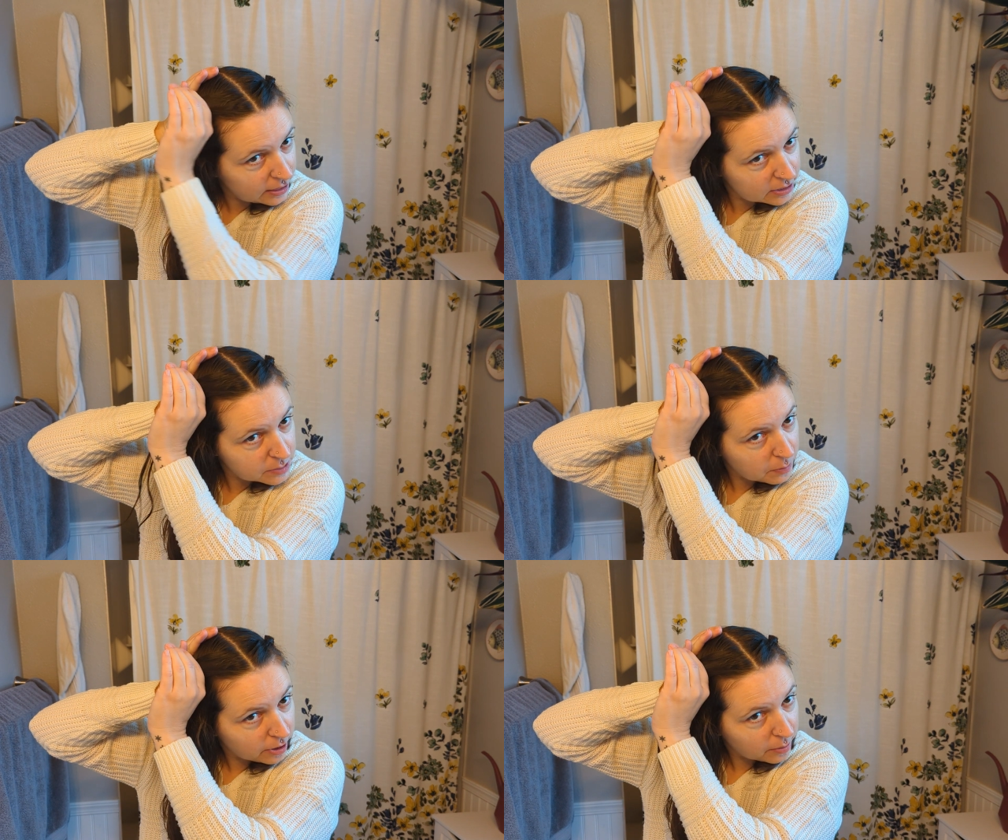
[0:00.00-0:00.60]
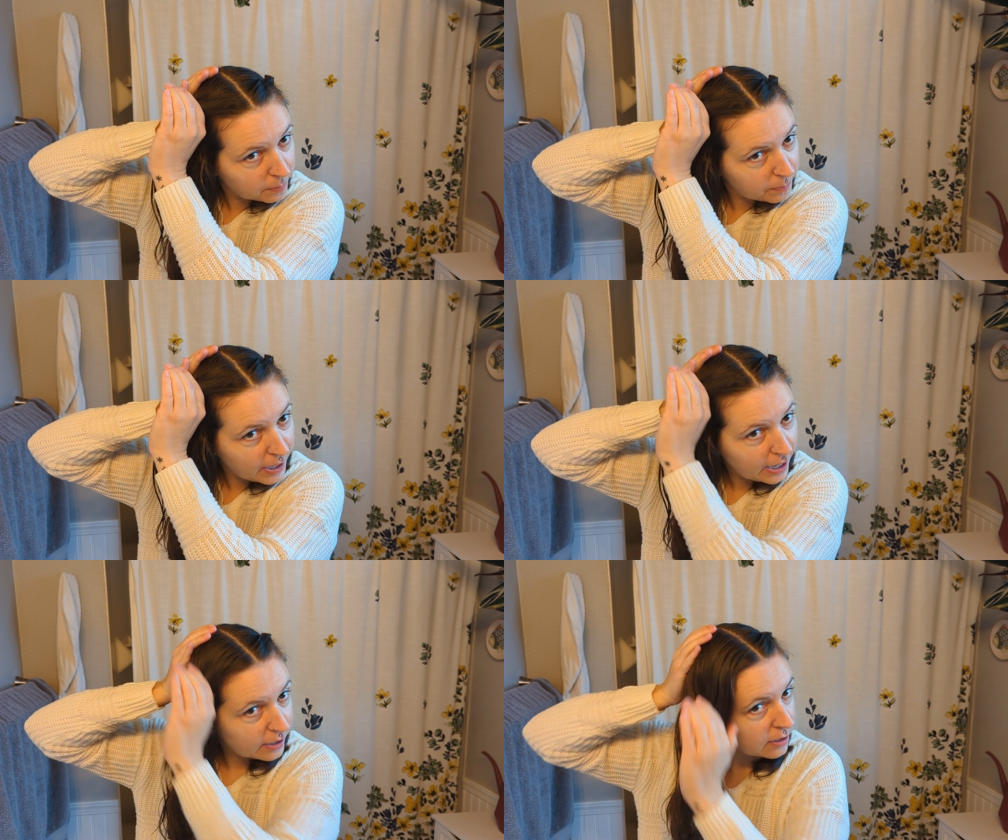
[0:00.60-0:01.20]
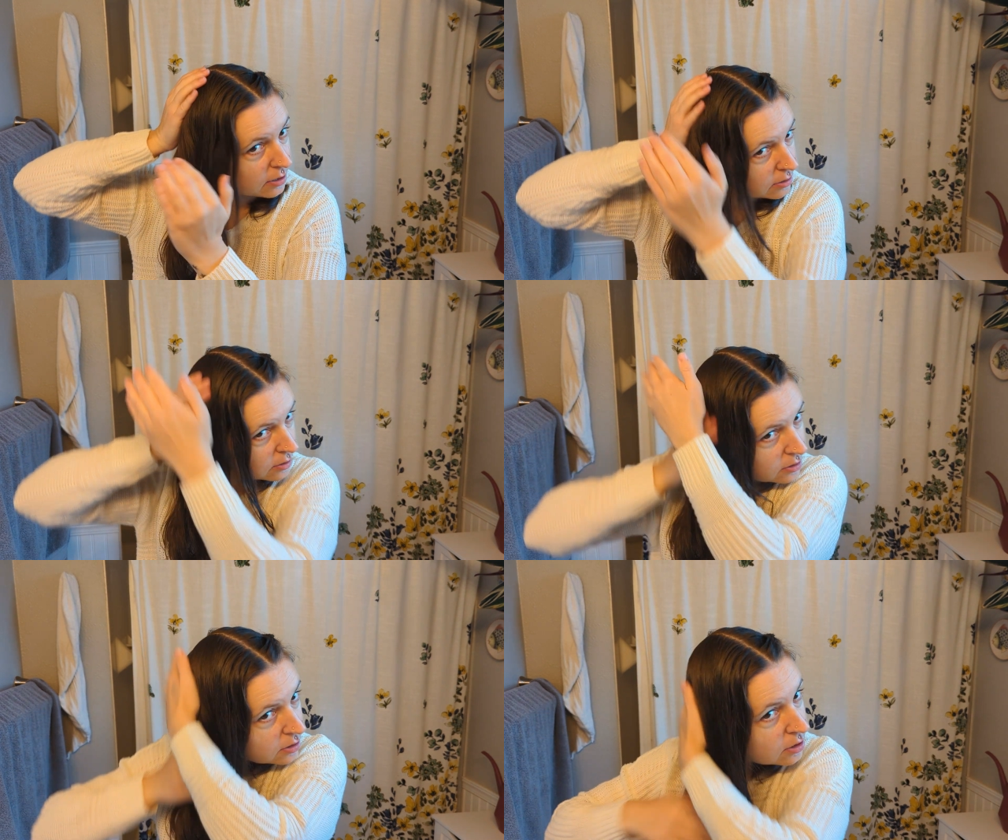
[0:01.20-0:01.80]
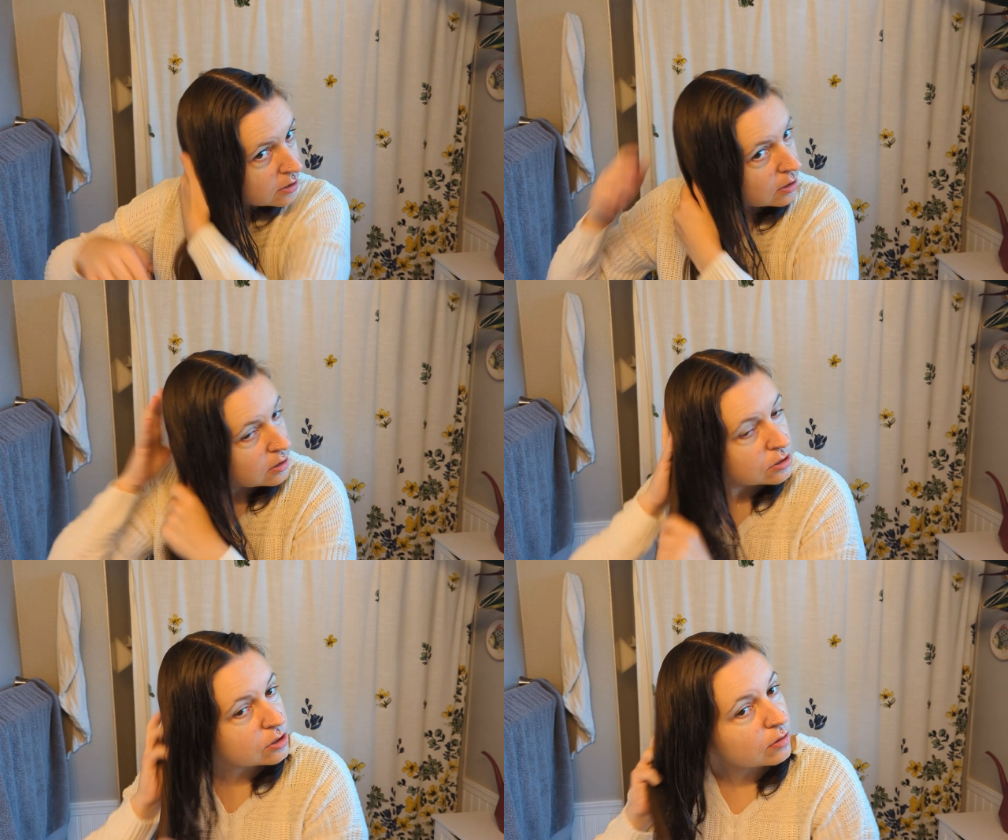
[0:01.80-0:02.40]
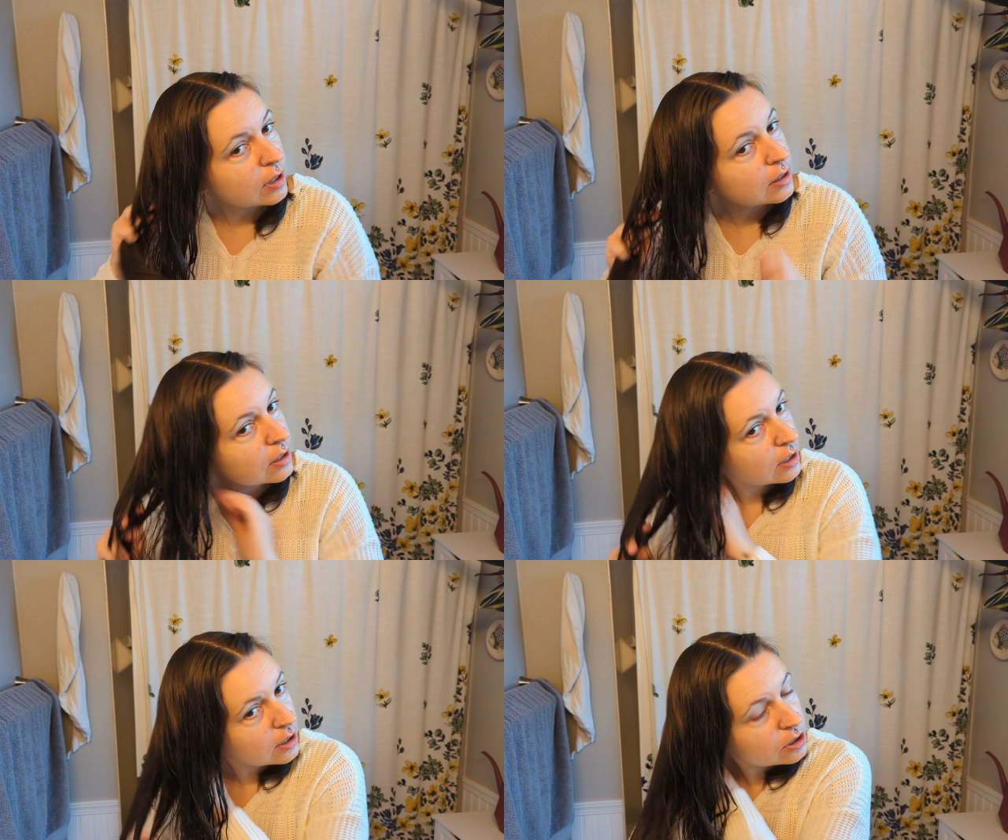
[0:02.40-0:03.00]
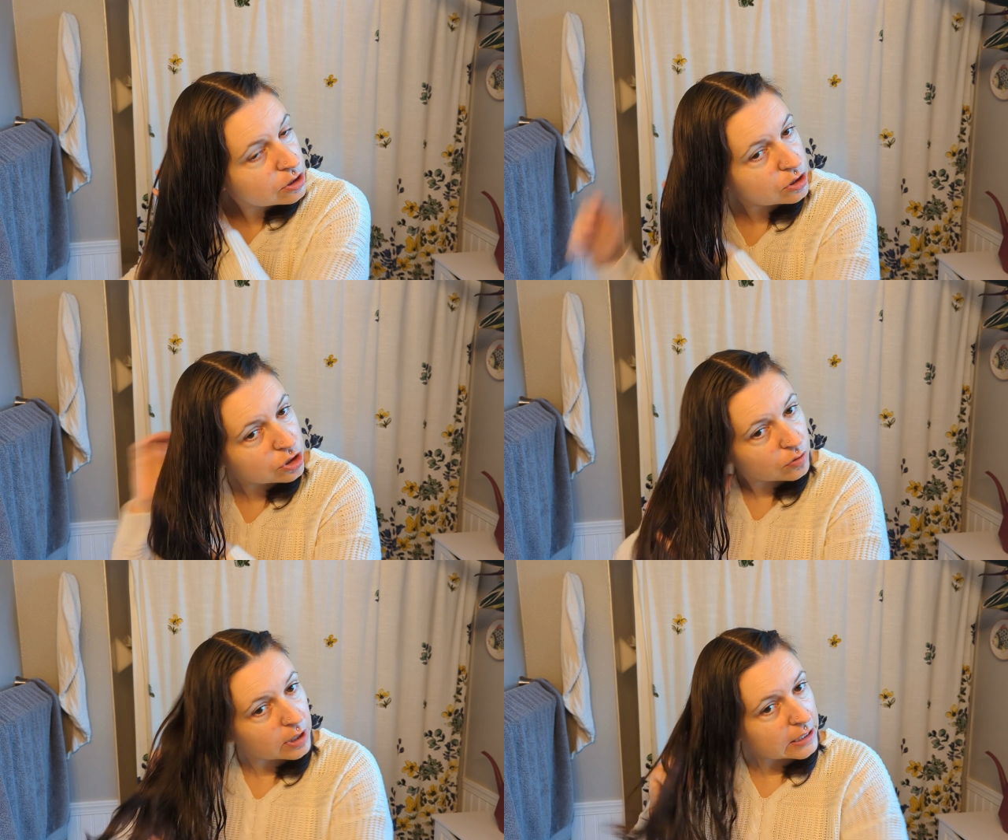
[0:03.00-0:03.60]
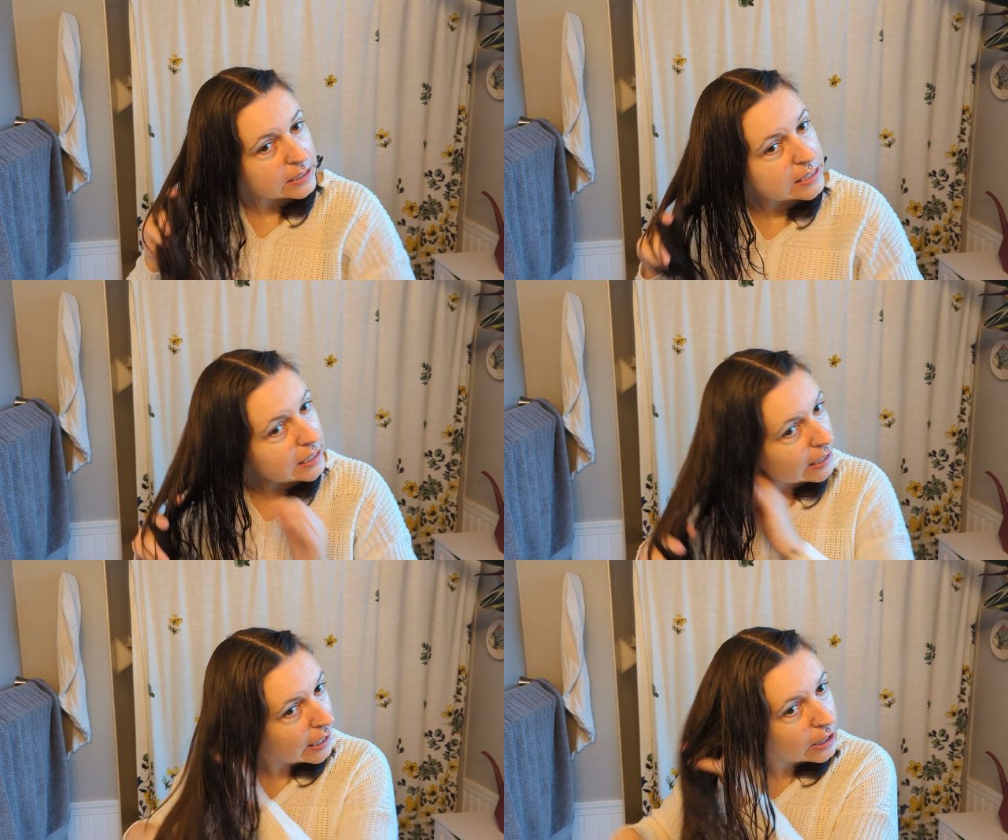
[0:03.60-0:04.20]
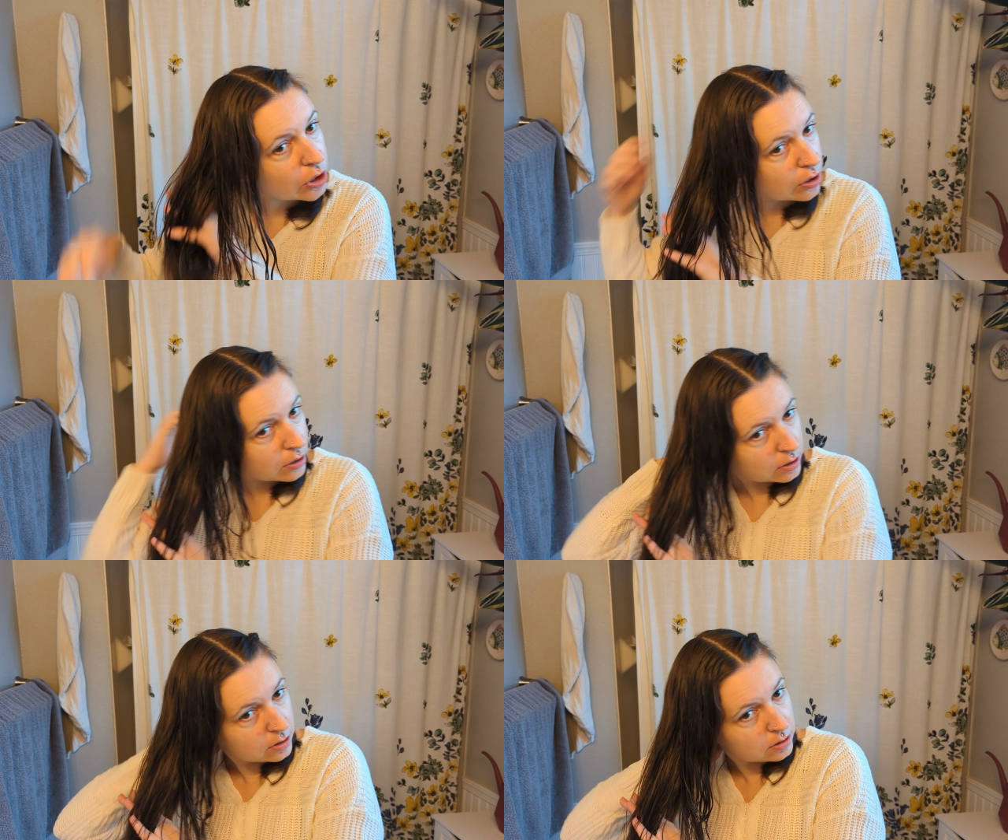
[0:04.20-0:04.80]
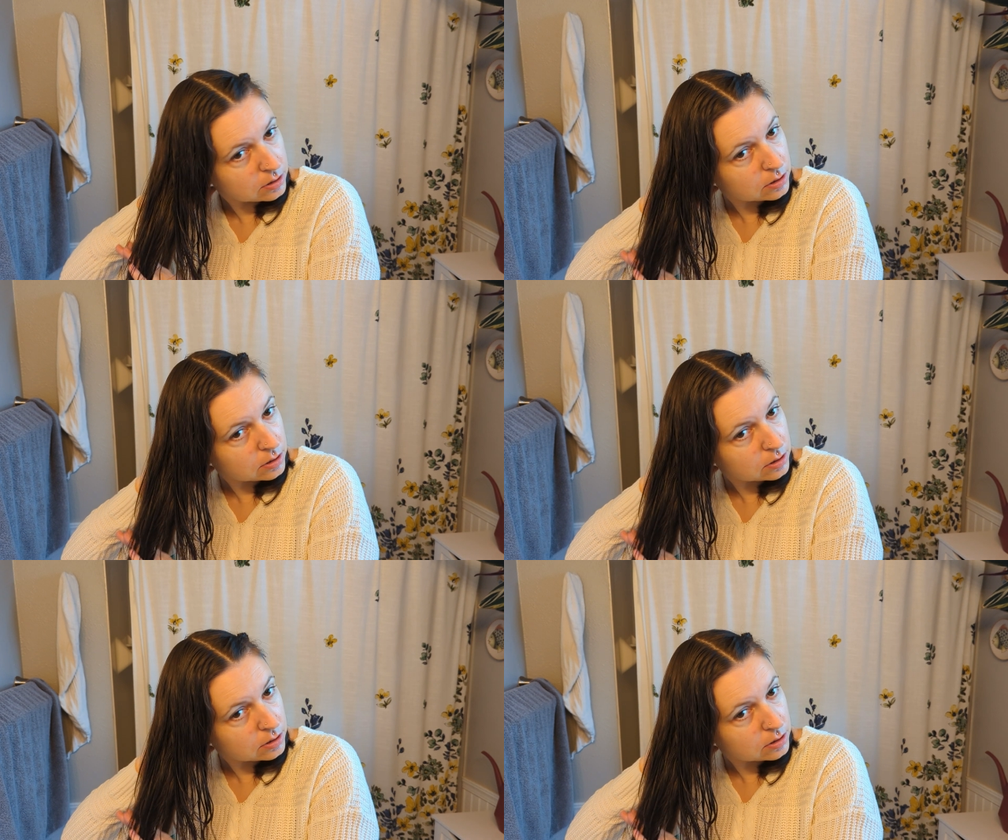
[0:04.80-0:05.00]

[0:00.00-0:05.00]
and this part back so that they can join together.